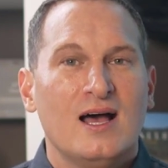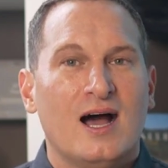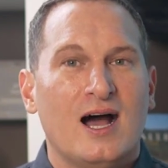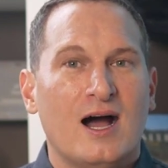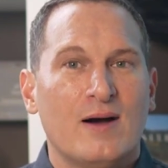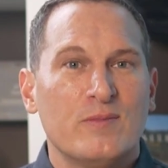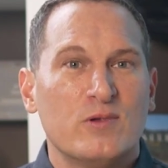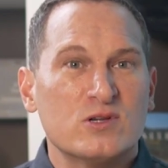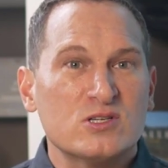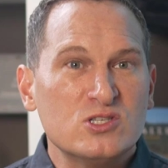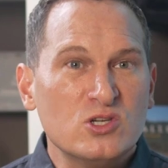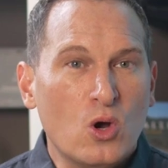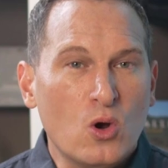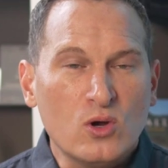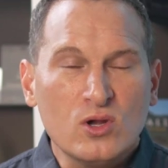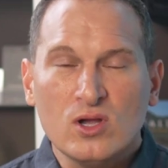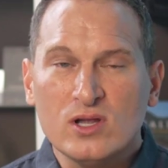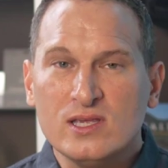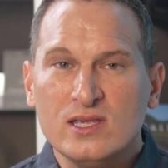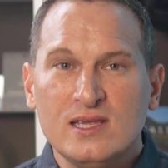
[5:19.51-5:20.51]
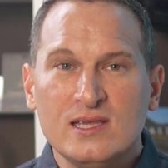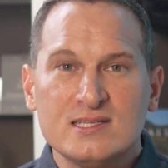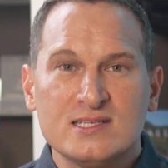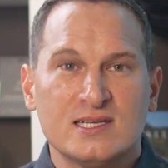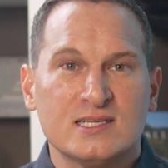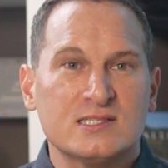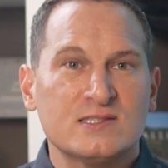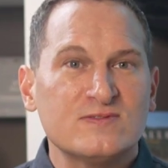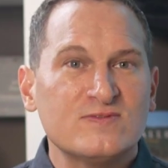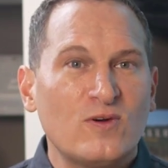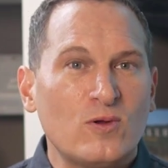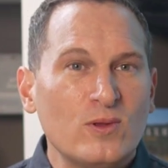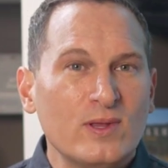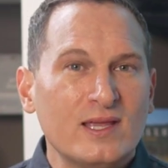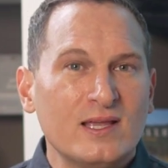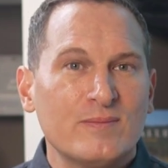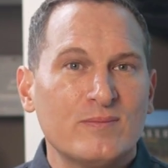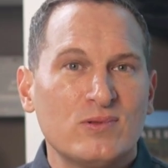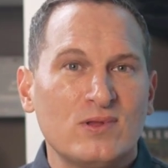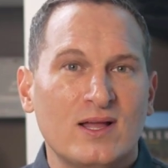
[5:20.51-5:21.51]
There's no cookies and it's
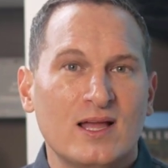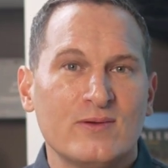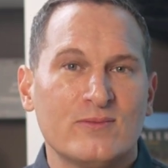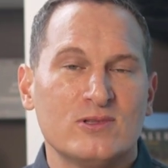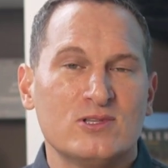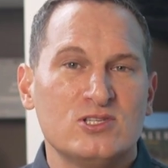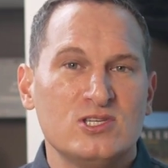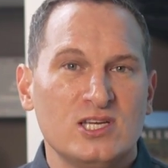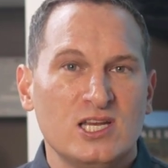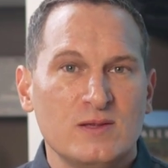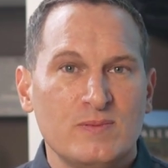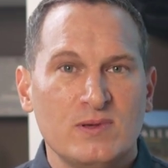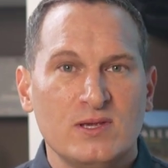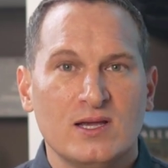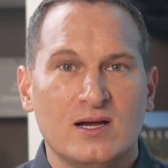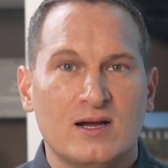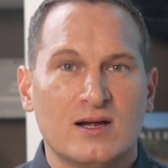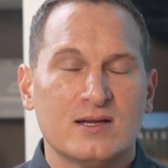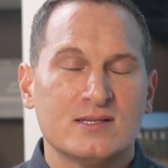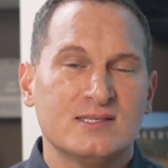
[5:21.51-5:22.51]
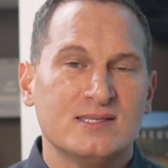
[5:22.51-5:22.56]
fully compliant with GDPR,